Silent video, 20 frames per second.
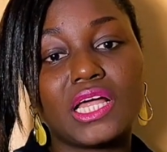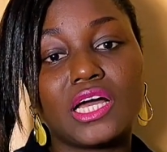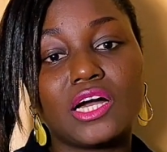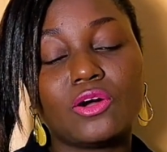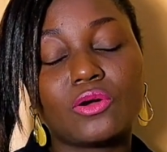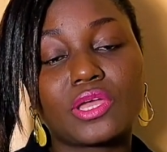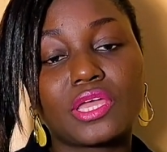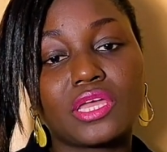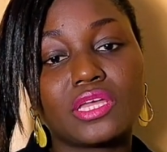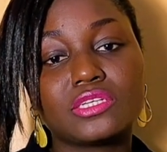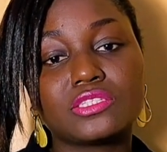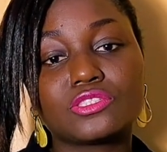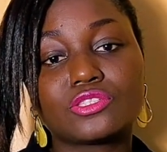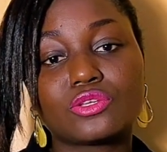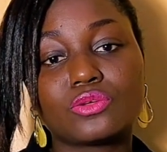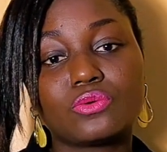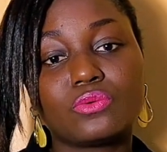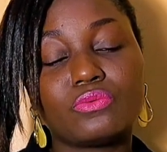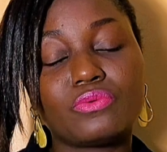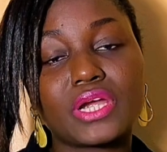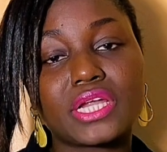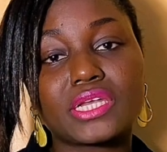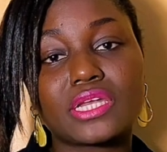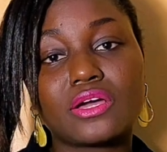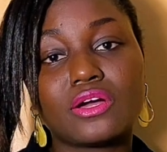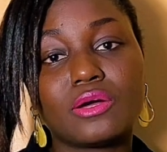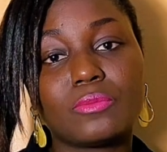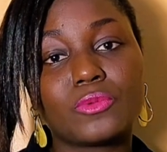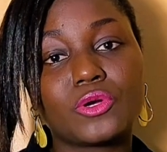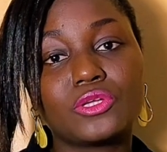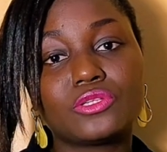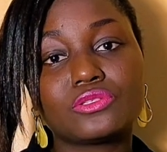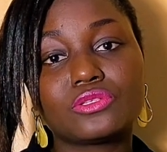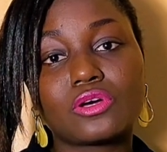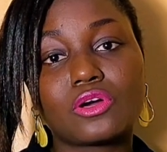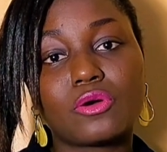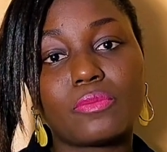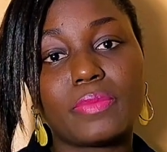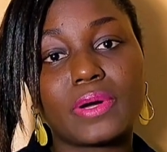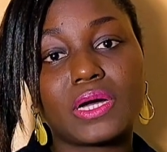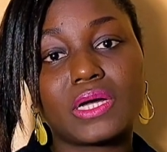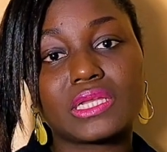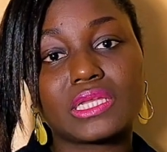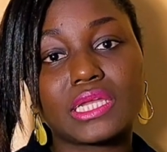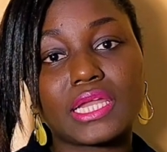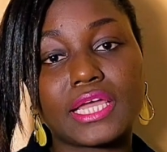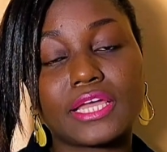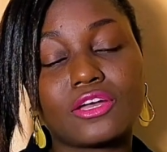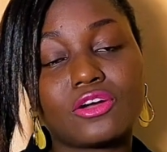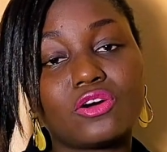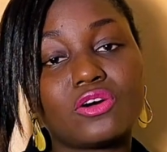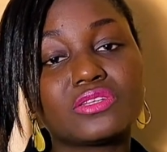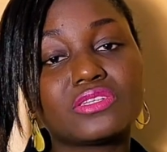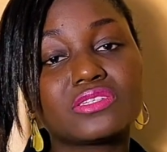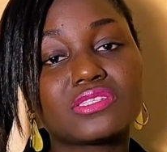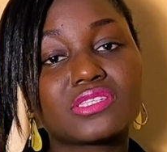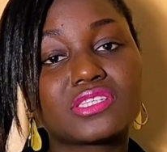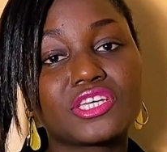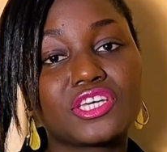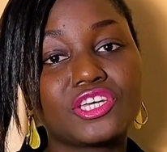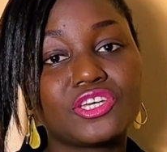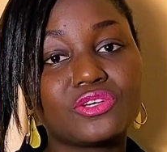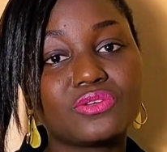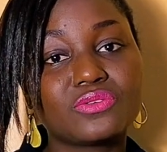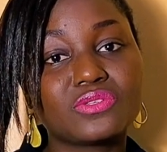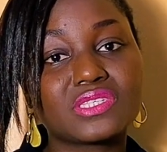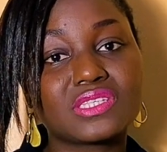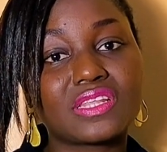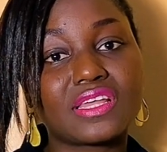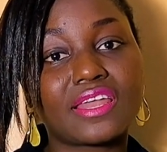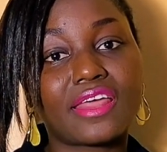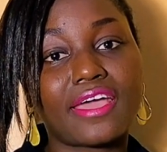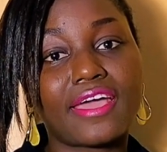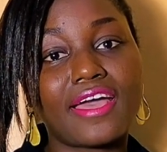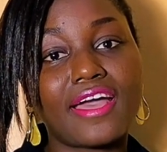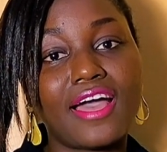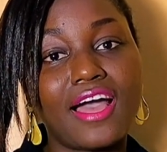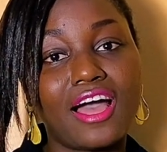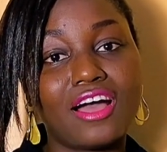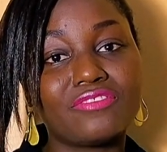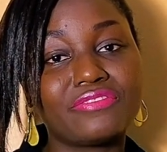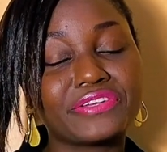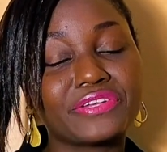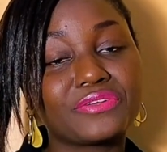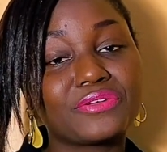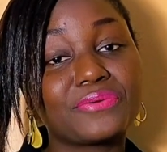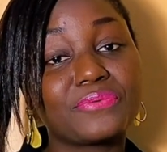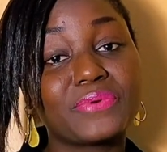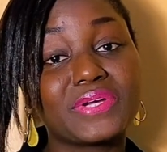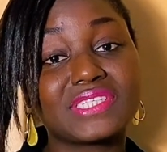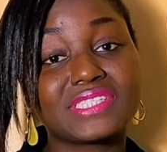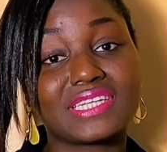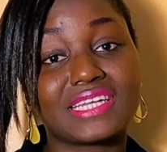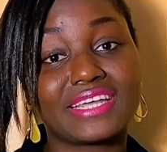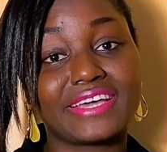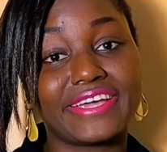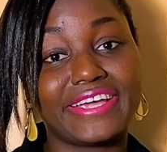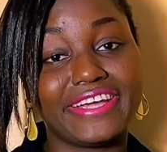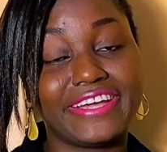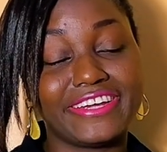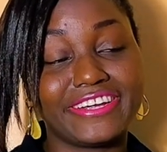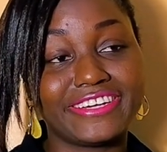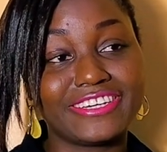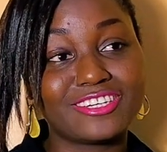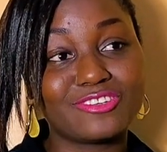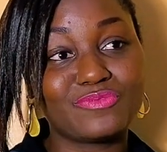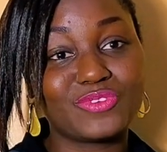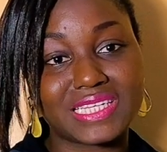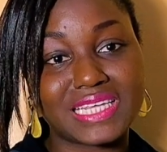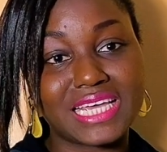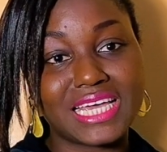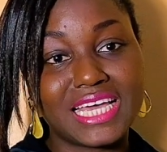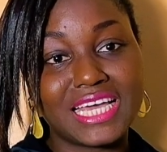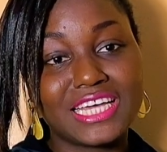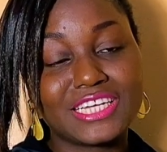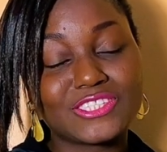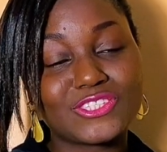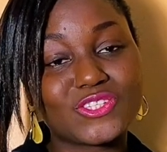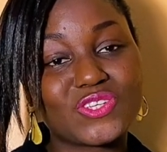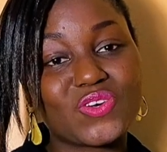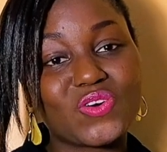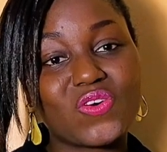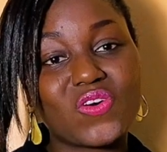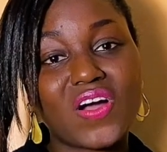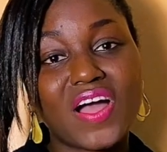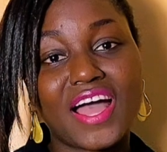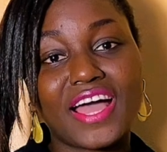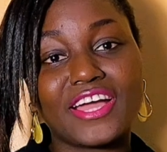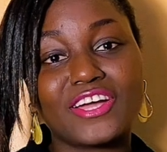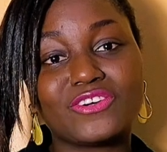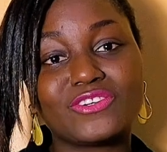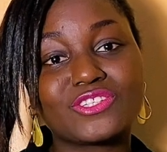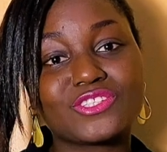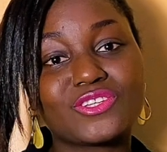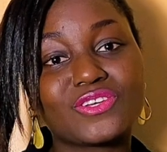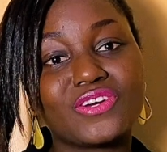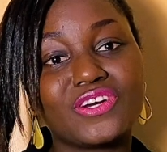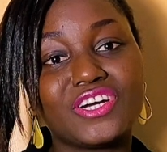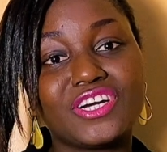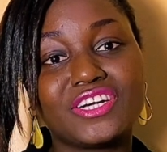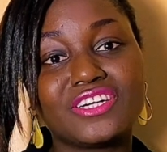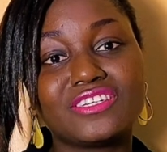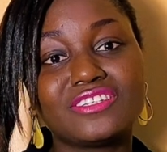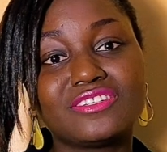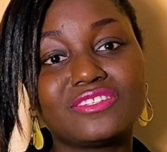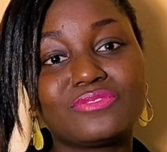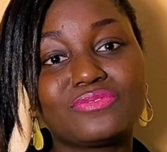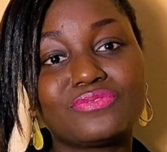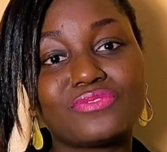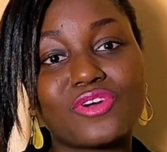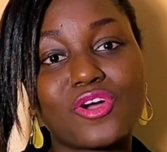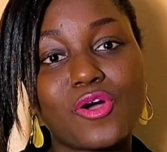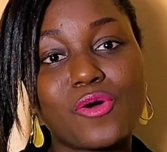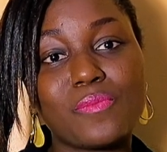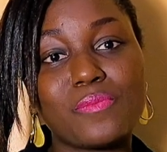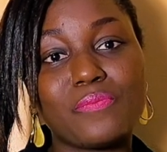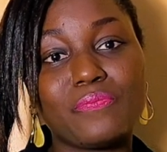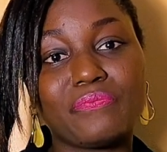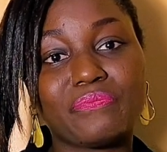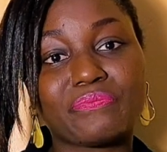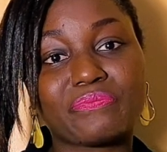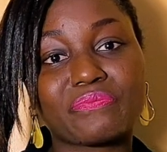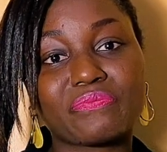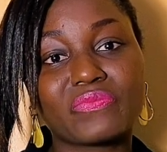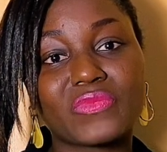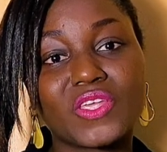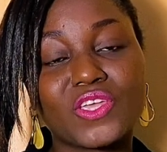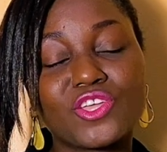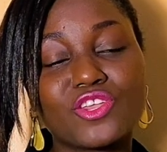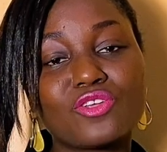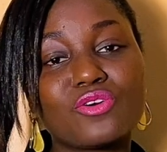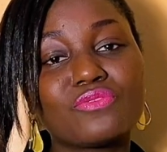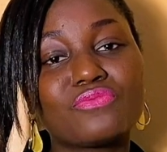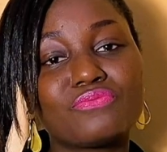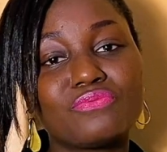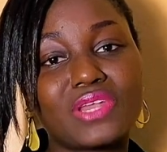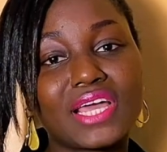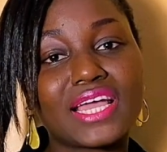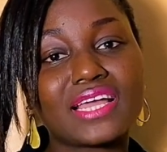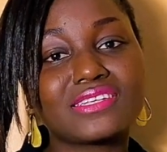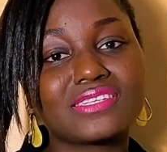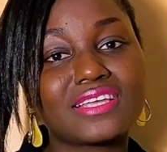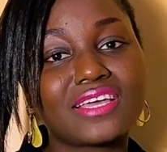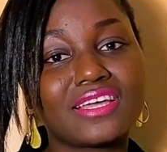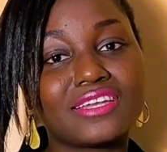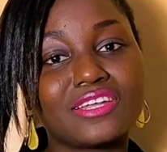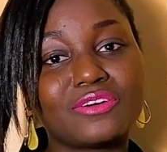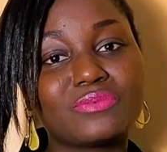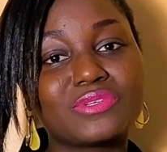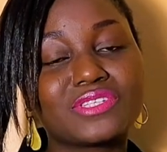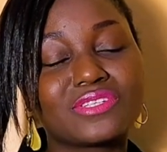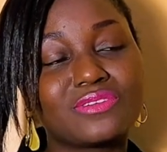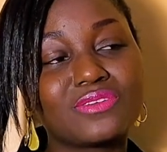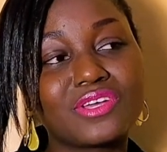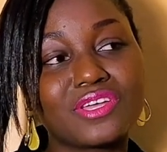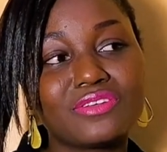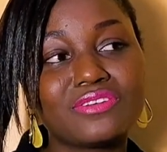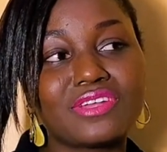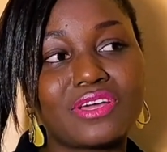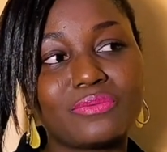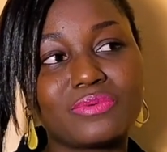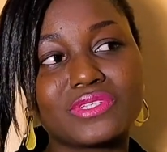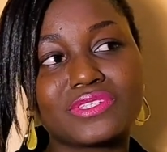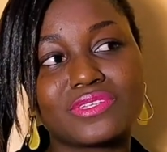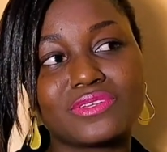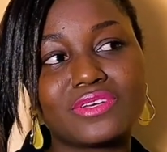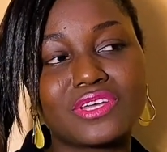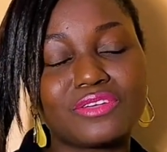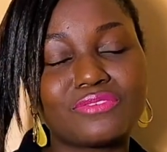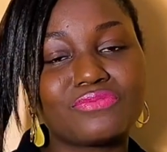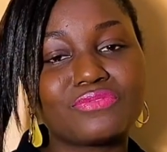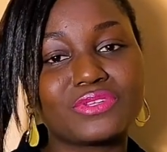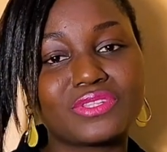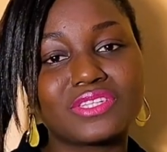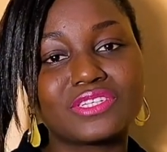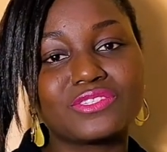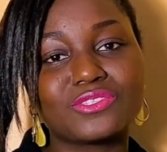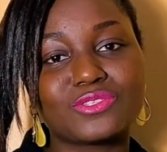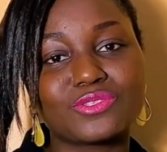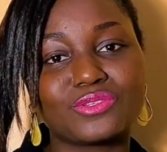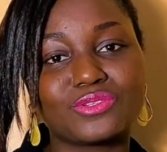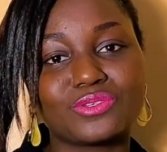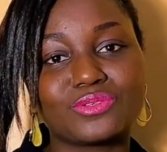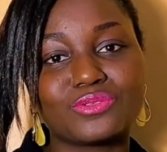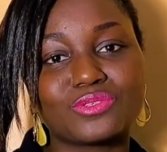Okay, so right now I'm going to talk about like other skills that I have and other ways that I earn. So I also earn from, you know, like I said, I was looking for things to do.